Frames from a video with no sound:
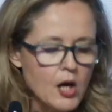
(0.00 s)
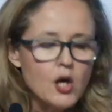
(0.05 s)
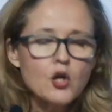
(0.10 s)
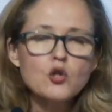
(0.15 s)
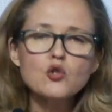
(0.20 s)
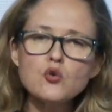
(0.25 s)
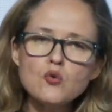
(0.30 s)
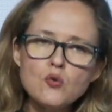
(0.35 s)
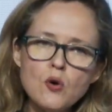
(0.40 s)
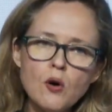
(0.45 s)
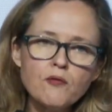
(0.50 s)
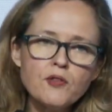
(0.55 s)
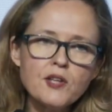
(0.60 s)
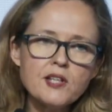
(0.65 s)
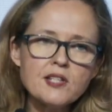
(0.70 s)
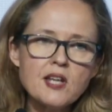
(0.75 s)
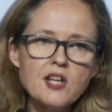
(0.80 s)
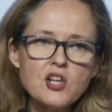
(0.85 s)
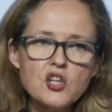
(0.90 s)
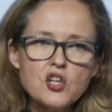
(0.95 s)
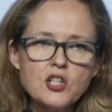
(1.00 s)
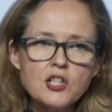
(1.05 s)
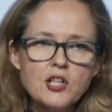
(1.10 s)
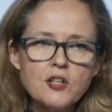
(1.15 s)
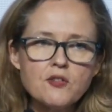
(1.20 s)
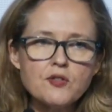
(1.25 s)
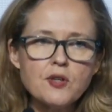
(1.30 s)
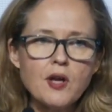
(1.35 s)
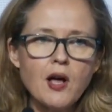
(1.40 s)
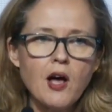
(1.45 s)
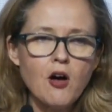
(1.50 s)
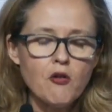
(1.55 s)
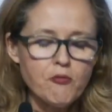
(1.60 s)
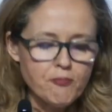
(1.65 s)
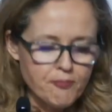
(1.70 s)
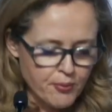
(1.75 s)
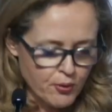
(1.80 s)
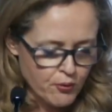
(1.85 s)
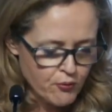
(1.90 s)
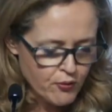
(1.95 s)
Two of these initiatives
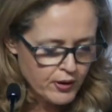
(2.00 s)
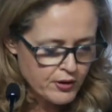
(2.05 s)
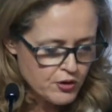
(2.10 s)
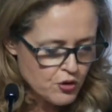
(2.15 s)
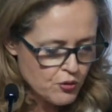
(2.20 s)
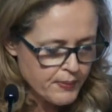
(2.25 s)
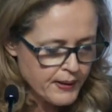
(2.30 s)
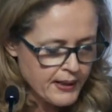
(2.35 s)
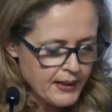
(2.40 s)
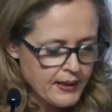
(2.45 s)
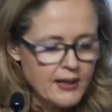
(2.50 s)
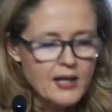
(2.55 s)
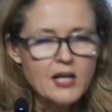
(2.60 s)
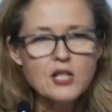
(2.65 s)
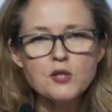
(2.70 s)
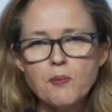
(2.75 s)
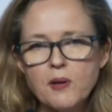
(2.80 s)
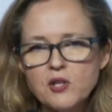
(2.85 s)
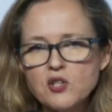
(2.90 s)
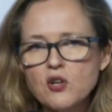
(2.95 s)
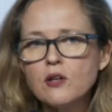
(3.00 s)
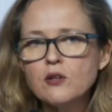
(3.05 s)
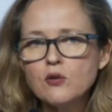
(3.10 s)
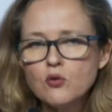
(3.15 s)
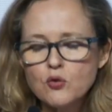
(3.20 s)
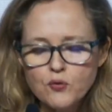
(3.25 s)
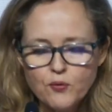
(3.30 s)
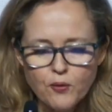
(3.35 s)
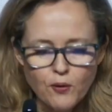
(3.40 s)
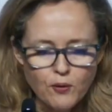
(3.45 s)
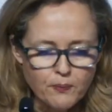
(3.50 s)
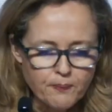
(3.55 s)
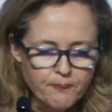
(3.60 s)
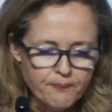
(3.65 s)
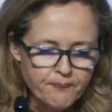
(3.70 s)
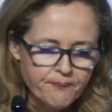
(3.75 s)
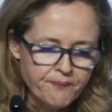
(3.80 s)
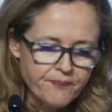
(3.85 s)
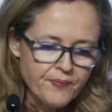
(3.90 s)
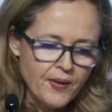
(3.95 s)
have proven to be especially useful.
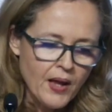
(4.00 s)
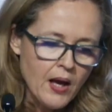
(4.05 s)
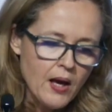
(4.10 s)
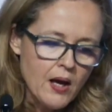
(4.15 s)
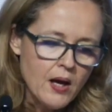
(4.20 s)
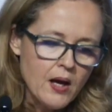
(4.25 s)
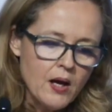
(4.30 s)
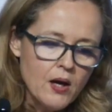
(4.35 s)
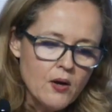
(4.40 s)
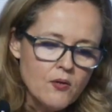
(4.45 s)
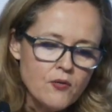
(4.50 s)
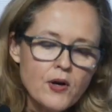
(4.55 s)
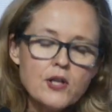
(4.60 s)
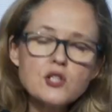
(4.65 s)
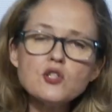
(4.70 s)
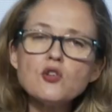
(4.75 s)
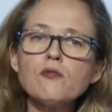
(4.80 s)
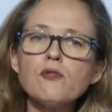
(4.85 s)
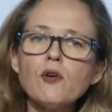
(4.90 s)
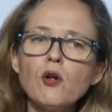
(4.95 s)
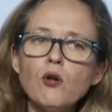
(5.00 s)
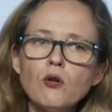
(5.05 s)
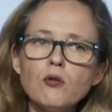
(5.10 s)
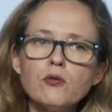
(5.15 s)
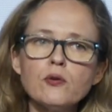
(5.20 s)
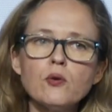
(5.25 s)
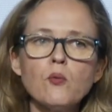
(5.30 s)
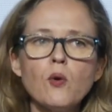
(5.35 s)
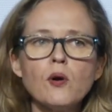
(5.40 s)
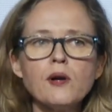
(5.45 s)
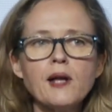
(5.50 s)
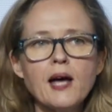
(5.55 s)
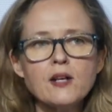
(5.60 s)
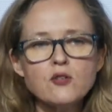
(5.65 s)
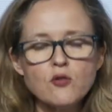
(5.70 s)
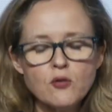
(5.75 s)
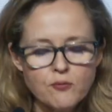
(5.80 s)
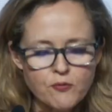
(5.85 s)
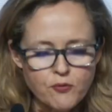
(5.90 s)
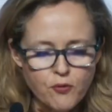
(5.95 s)
First of all, the
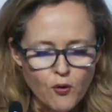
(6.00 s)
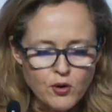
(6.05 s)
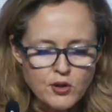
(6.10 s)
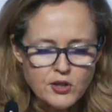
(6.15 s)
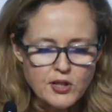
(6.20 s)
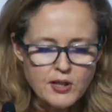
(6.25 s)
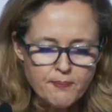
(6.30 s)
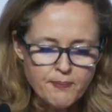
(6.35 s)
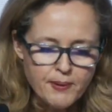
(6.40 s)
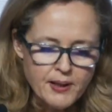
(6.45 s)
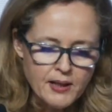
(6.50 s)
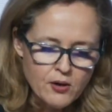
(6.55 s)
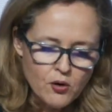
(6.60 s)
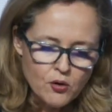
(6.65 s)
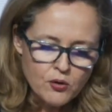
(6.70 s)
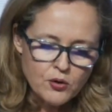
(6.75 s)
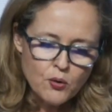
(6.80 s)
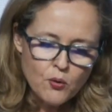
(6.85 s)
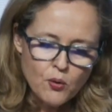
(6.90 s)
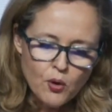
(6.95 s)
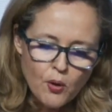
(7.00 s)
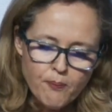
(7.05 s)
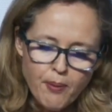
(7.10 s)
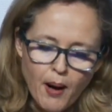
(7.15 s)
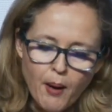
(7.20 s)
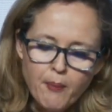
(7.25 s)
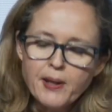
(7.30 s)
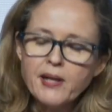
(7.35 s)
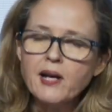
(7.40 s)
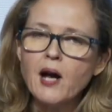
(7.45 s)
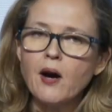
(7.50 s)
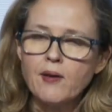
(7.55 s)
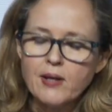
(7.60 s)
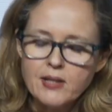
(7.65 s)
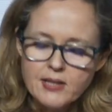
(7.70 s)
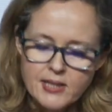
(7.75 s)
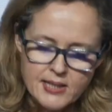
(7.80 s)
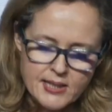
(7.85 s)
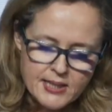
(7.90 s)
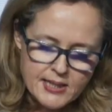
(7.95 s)
140 billion euro public
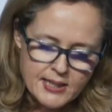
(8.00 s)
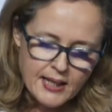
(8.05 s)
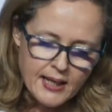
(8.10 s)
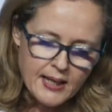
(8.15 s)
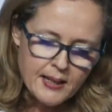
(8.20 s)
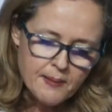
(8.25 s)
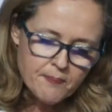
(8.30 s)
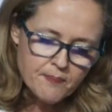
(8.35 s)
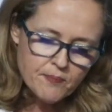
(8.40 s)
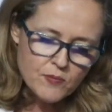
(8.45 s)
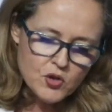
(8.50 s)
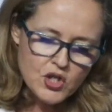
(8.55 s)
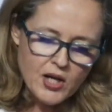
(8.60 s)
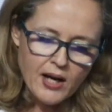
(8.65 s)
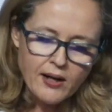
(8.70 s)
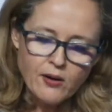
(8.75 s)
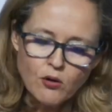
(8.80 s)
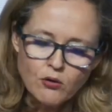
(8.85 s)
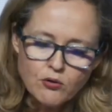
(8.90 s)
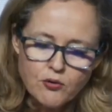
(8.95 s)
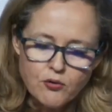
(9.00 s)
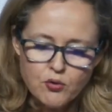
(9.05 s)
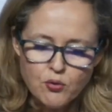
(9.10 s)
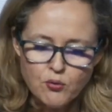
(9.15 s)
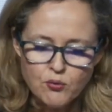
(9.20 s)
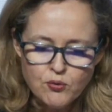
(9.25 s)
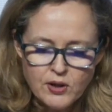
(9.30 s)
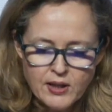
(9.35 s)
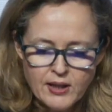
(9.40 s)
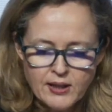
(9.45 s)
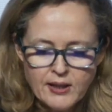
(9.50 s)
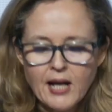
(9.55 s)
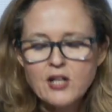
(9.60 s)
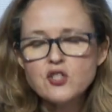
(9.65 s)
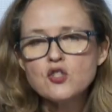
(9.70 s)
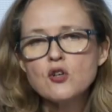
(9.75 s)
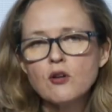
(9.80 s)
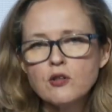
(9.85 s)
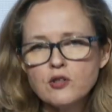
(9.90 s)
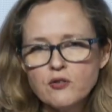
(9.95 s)
guarantee scheme channeled through the
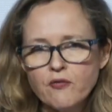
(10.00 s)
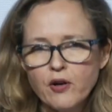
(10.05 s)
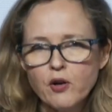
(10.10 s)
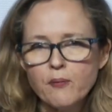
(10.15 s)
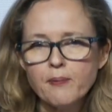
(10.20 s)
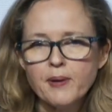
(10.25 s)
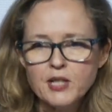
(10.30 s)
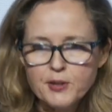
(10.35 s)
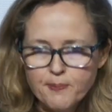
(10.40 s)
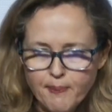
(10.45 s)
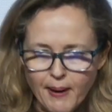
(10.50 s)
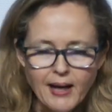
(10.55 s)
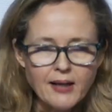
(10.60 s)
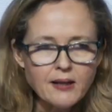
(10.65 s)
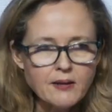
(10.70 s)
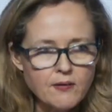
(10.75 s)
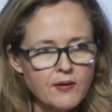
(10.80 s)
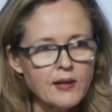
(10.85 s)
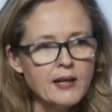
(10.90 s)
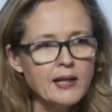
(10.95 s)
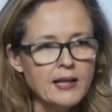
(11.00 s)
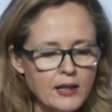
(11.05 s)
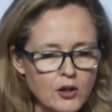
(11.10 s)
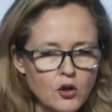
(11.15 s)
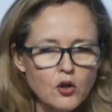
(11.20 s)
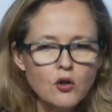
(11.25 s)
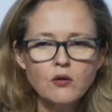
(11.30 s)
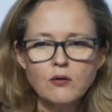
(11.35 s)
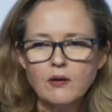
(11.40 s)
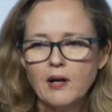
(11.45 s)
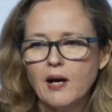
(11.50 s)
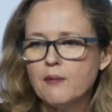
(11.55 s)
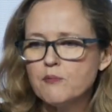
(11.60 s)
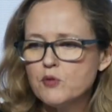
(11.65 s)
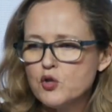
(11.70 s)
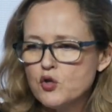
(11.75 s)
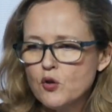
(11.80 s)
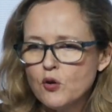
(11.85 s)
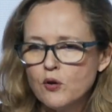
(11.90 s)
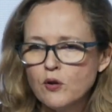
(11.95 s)
National Development Bank, the ICO. I'm
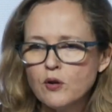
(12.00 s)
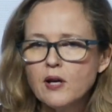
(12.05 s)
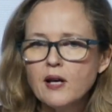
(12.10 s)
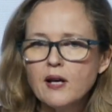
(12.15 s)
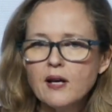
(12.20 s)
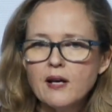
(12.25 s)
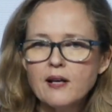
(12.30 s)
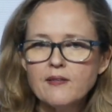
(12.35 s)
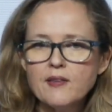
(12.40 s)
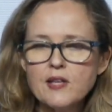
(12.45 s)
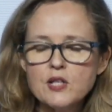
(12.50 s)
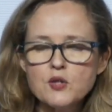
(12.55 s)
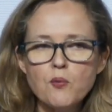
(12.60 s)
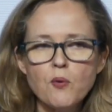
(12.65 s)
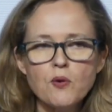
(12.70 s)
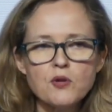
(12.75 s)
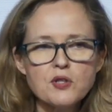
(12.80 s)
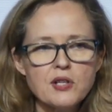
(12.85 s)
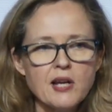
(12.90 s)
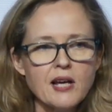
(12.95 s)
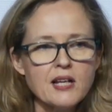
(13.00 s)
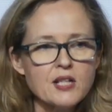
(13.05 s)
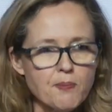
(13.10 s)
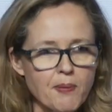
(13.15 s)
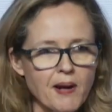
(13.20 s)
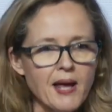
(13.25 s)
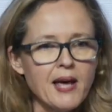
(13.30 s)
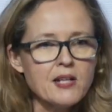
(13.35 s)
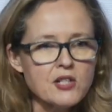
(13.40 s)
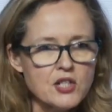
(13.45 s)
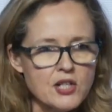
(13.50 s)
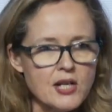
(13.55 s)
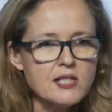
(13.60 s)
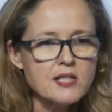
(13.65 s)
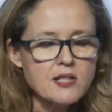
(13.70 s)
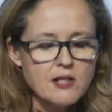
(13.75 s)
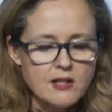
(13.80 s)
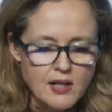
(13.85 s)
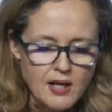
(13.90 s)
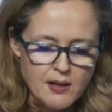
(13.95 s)
sure this was explained
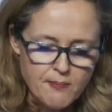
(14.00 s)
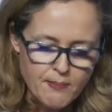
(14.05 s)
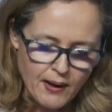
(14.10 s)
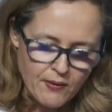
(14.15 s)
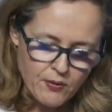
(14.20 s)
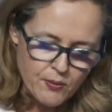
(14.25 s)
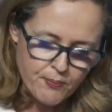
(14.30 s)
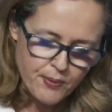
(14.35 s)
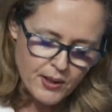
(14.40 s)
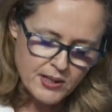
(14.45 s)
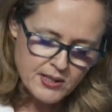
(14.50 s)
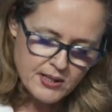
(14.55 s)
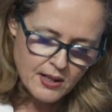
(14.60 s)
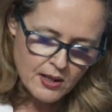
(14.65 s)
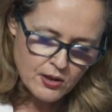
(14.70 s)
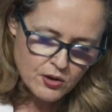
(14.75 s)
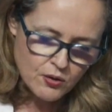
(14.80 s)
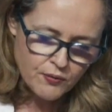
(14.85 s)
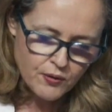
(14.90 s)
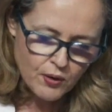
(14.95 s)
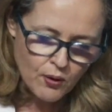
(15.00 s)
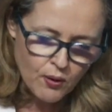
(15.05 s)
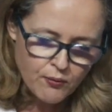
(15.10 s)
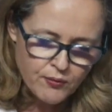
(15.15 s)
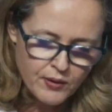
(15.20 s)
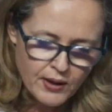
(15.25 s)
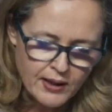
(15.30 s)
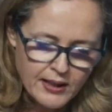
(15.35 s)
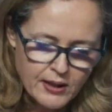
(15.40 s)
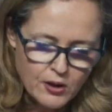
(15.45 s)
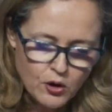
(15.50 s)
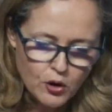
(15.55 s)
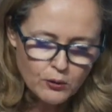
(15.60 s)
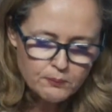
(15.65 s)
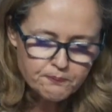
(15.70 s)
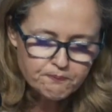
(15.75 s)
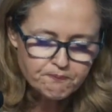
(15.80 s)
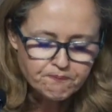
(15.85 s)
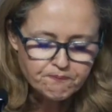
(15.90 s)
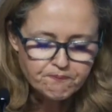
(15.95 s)
yesterday by the president of the
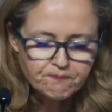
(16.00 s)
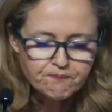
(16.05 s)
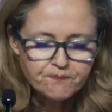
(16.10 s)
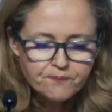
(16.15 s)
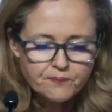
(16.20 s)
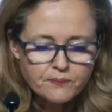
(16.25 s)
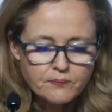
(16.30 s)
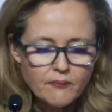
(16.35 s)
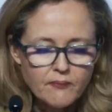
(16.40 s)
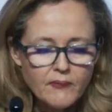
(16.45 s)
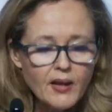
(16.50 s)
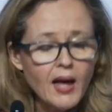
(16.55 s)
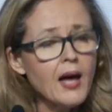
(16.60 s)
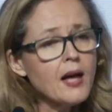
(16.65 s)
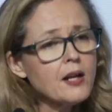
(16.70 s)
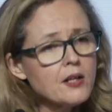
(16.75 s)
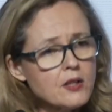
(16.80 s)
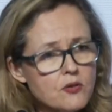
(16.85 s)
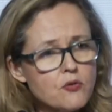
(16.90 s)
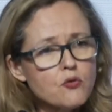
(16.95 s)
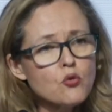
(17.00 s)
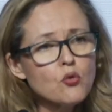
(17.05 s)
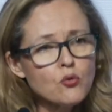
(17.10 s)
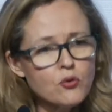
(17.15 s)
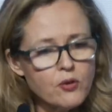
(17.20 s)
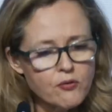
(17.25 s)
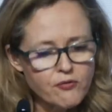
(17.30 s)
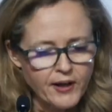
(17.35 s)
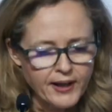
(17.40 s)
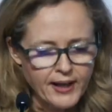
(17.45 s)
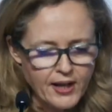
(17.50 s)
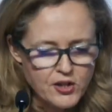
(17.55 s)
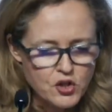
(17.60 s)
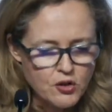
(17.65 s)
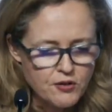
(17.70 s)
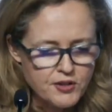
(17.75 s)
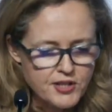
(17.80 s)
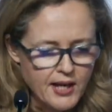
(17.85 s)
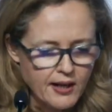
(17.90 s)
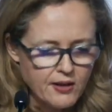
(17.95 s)
ICO, and through the
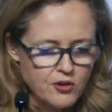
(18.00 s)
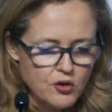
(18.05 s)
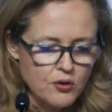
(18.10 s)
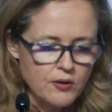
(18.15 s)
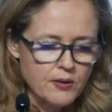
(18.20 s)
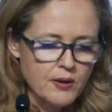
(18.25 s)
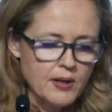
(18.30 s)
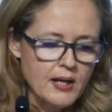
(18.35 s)
financial sector.